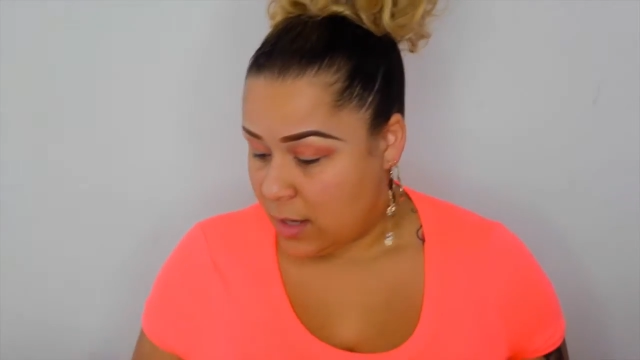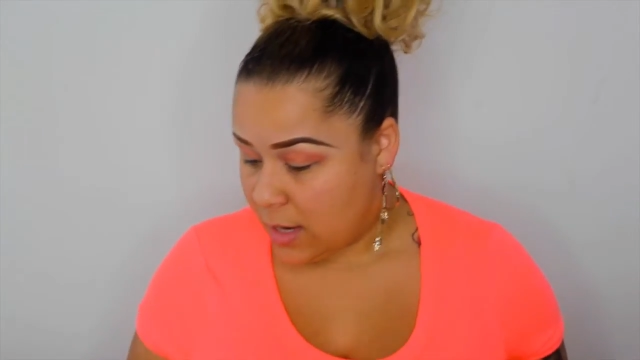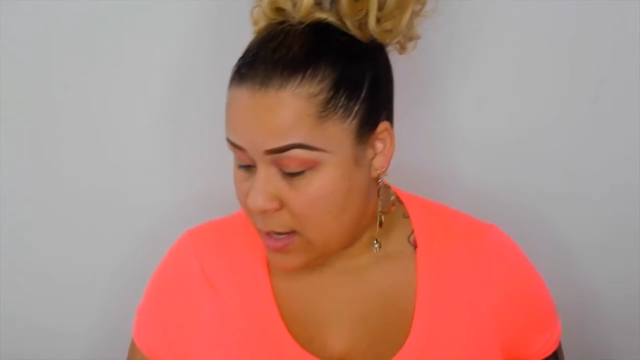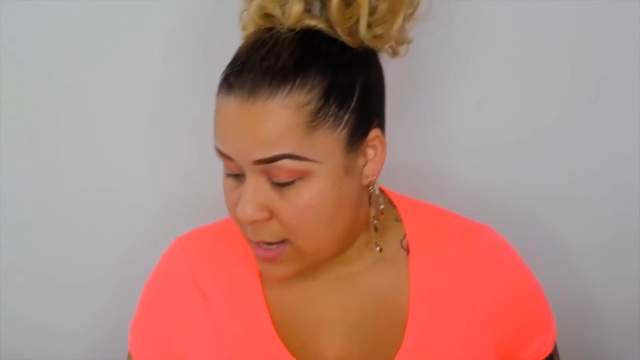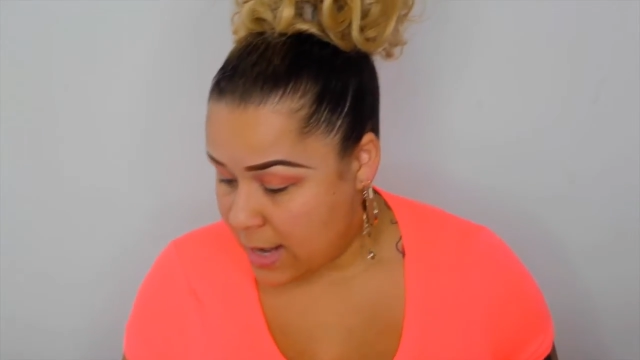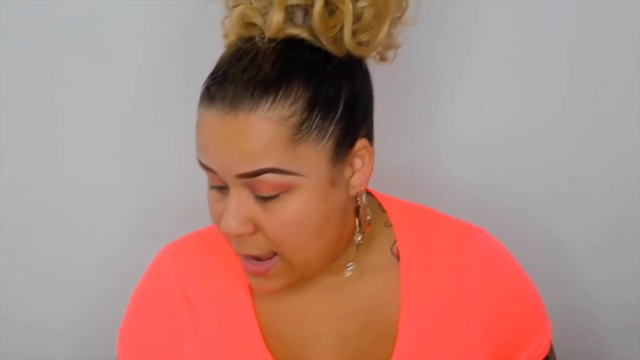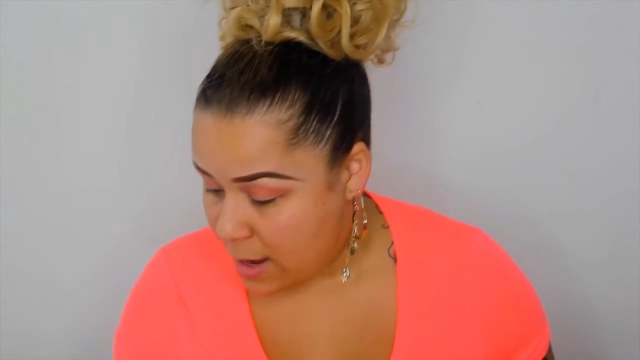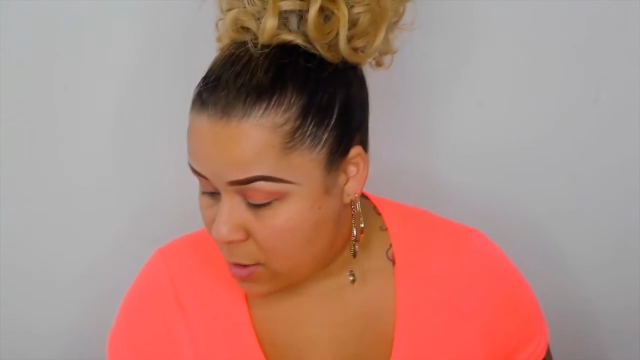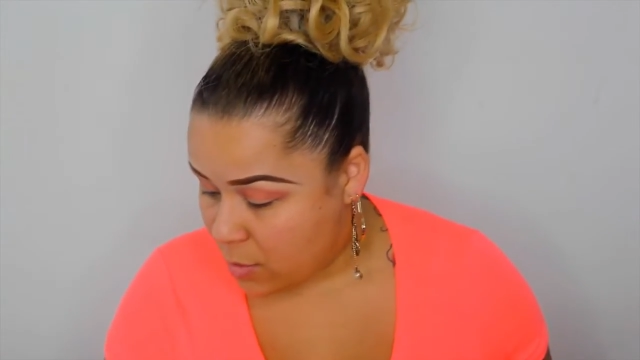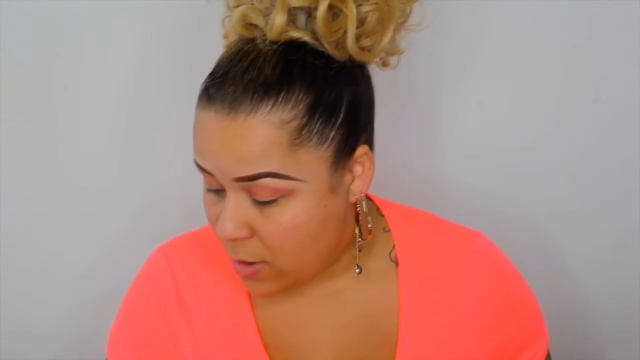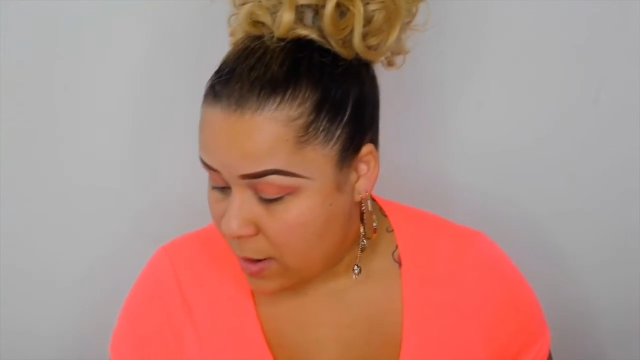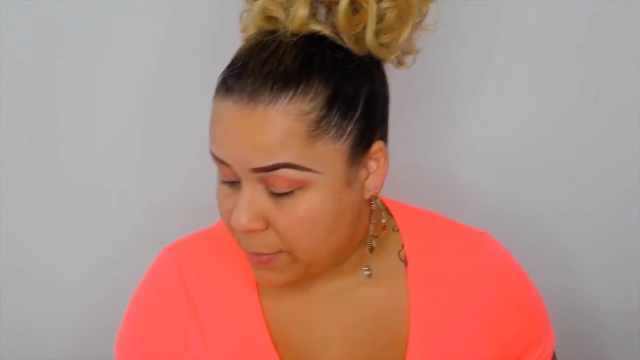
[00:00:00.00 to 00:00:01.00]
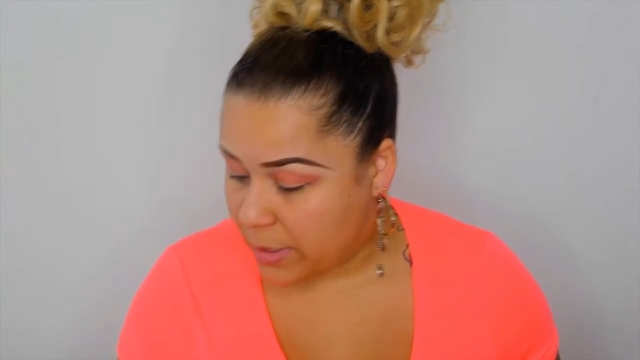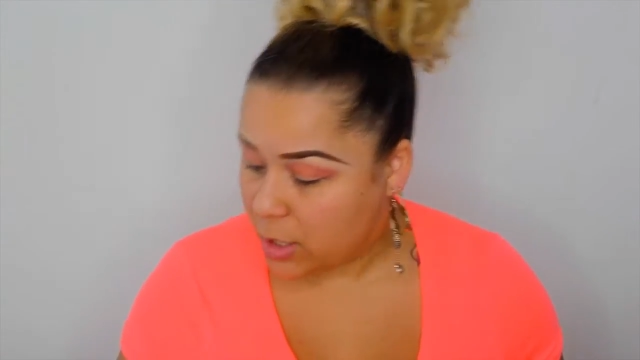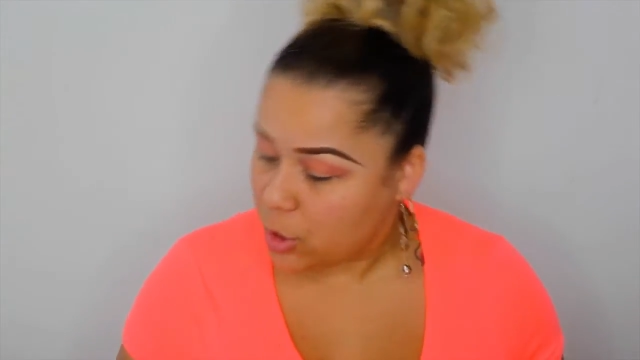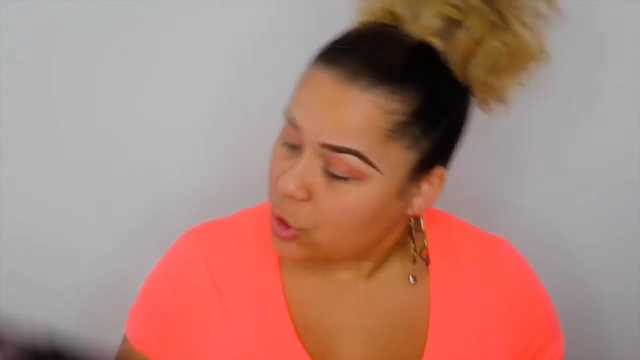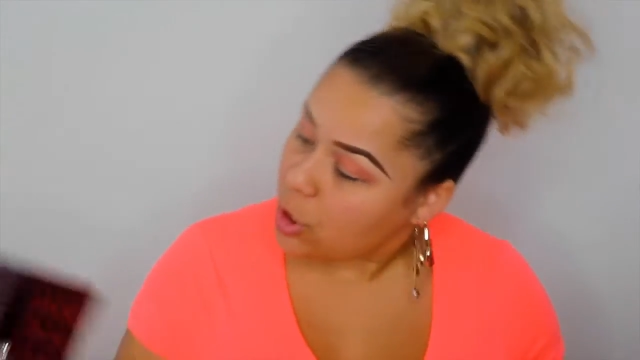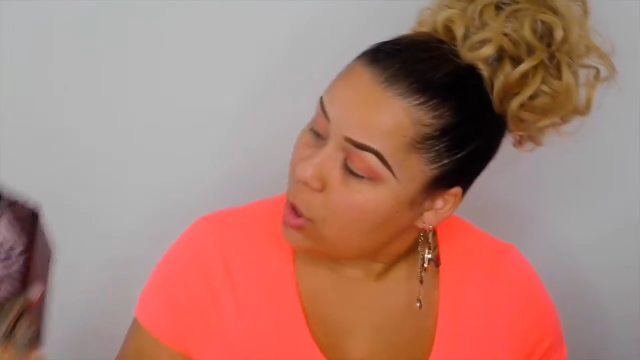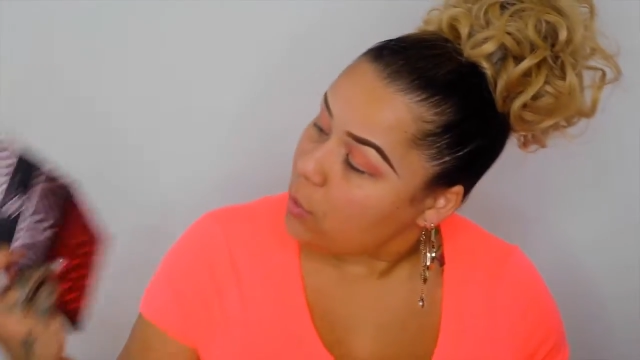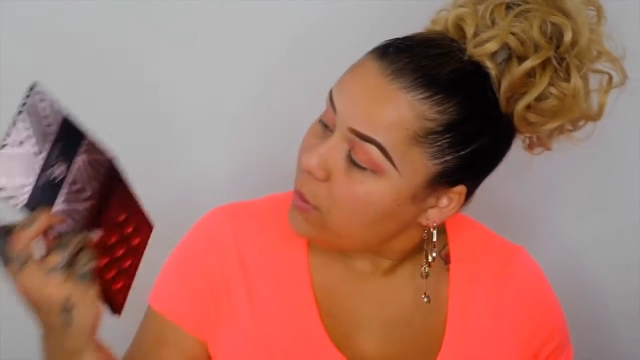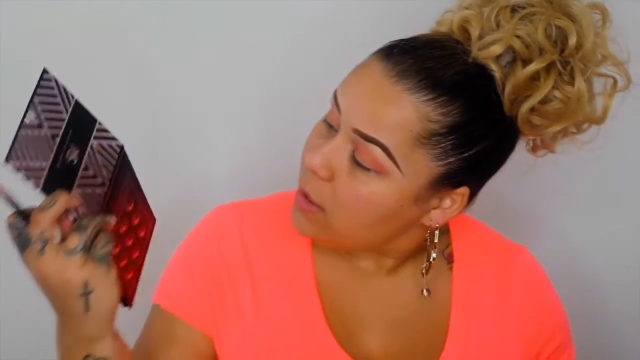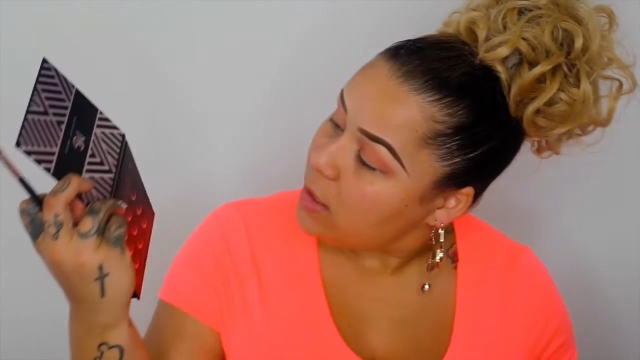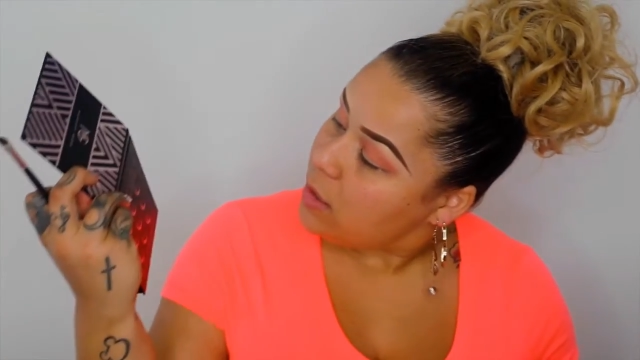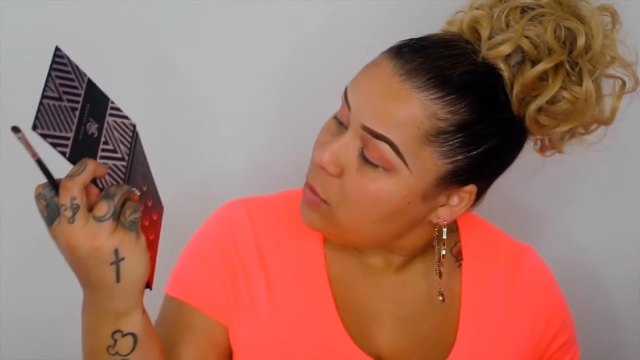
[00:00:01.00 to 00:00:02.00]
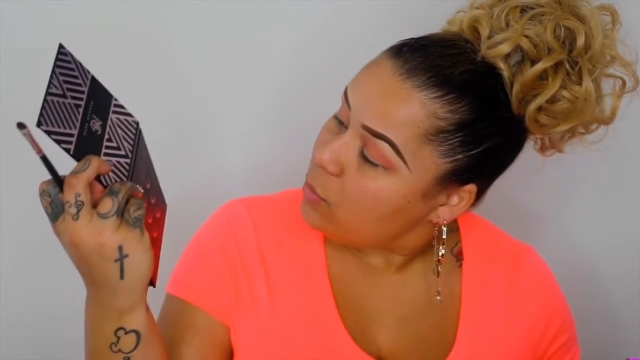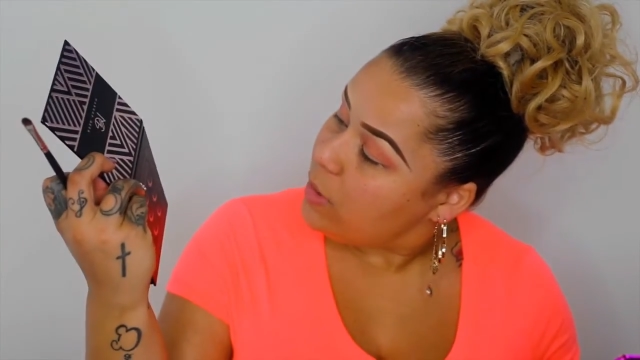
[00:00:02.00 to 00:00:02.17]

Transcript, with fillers: And now I'm going to go in